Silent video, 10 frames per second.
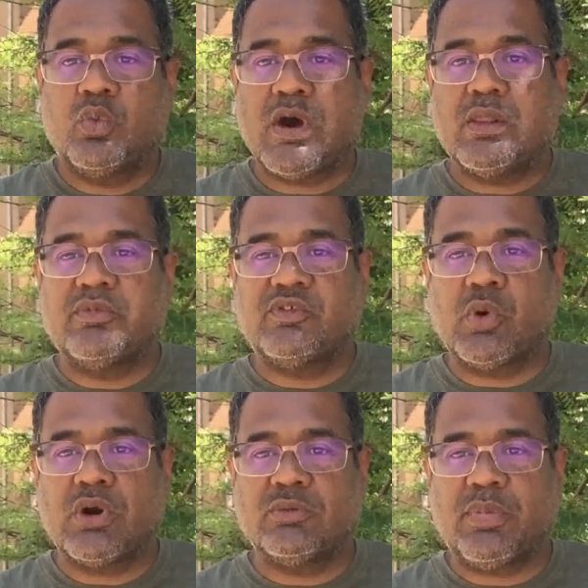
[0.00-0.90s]
well
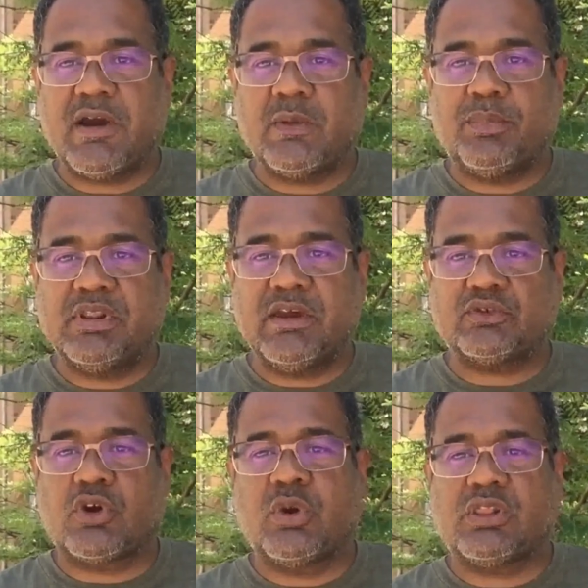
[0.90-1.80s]
absorbed by the
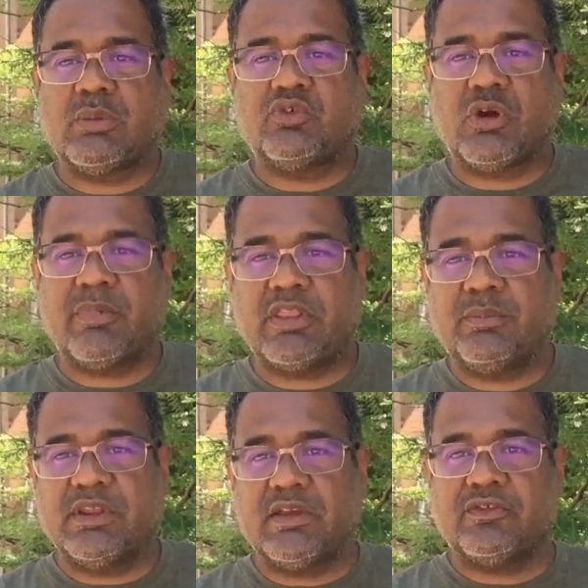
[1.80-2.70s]
plant, or quickly absorbed by the
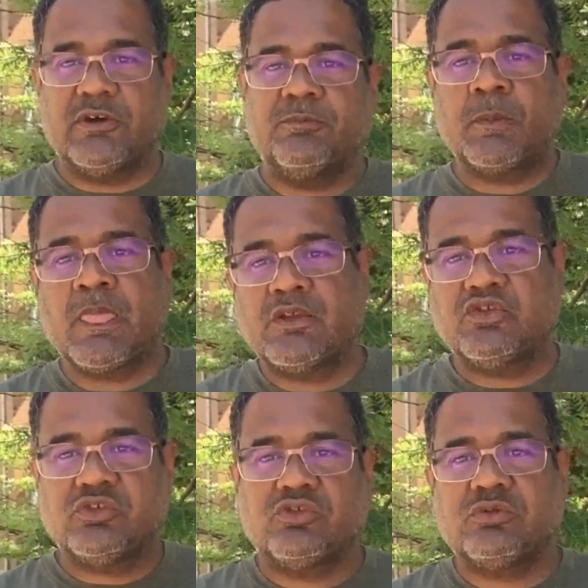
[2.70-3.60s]
plant. So
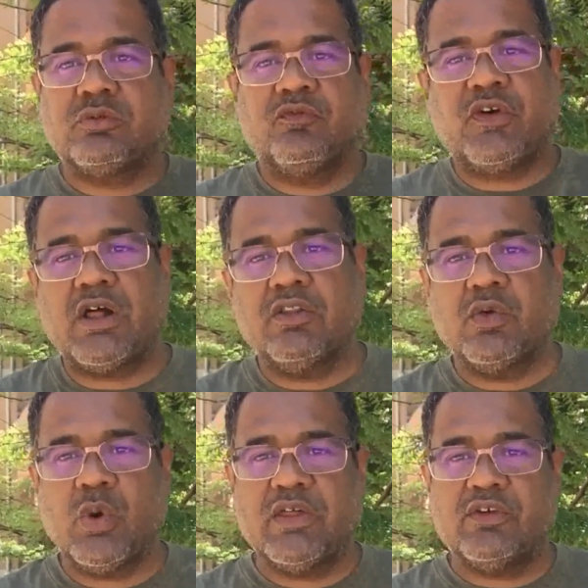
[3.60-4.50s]
follow
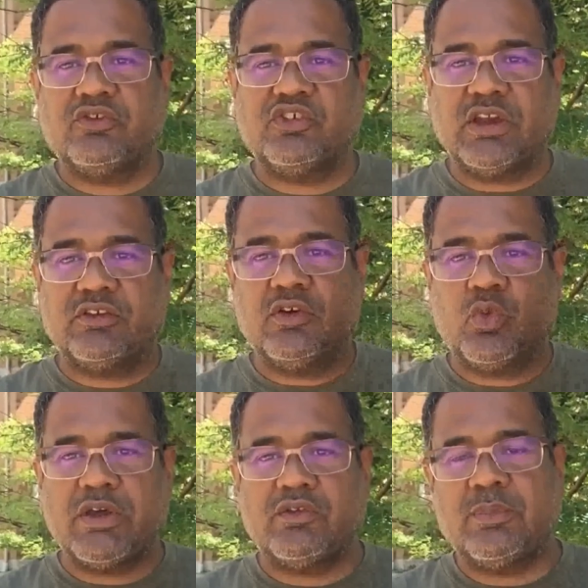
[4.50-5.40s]
the weather, check your
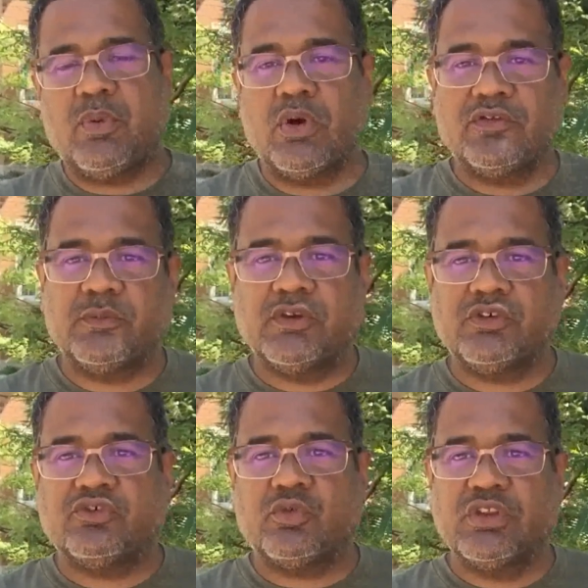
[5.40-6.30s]
weather reports, and make
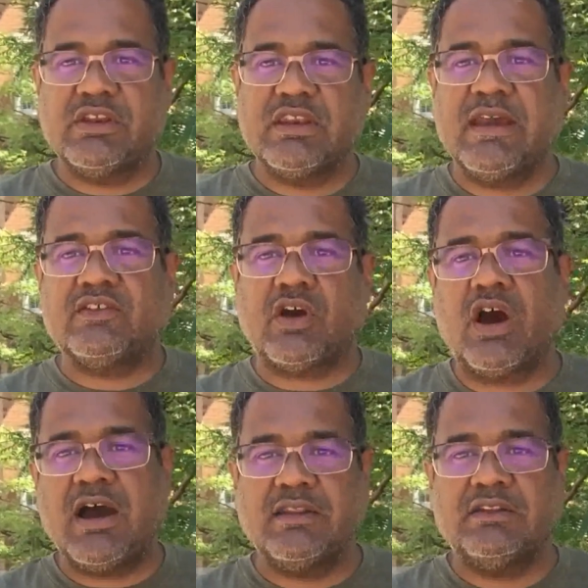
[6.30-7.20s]
sure it's a really nice
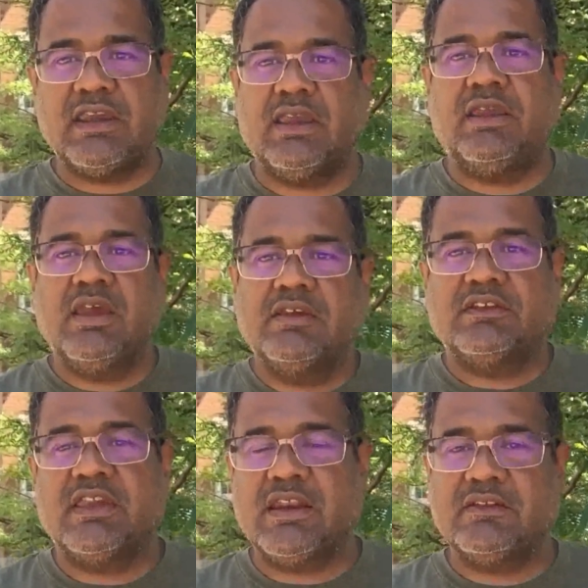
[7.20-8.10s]
hot day
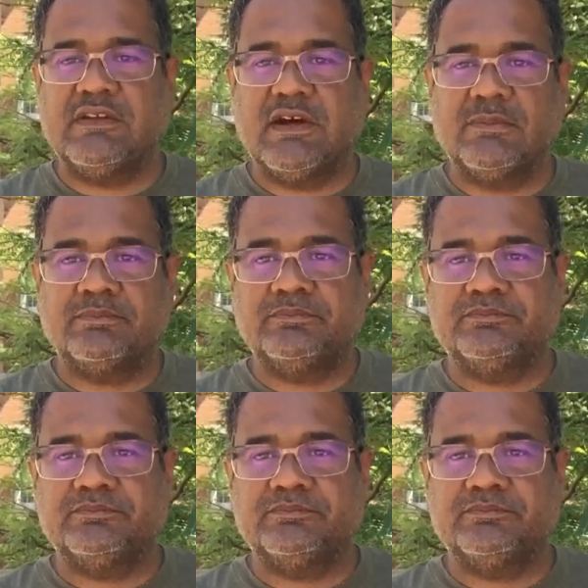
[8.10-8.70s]
to get it done.